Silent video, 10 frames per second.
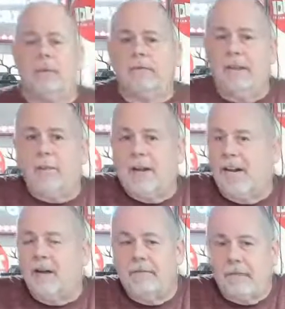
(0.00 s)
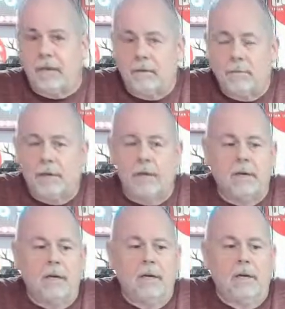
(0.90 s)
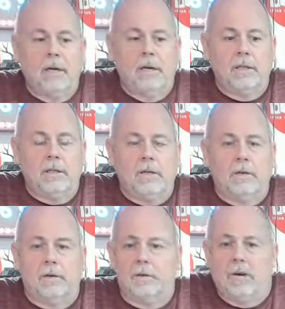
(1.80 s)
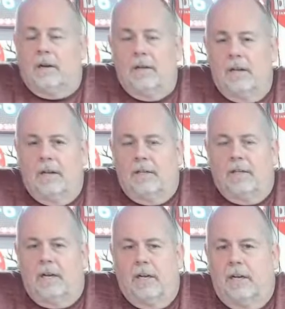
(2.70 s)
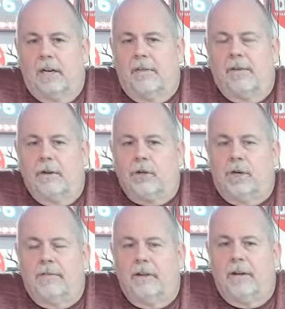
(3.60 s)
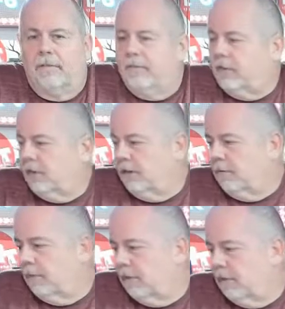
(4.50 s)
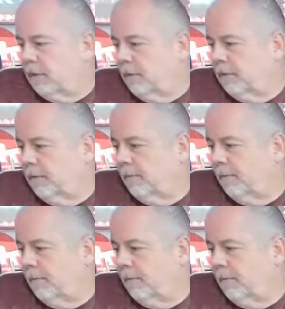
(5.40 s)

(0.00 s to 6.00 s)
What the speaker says: of the filament I have is unopened. So and it's got an indefinite shelf life if it's unopened. So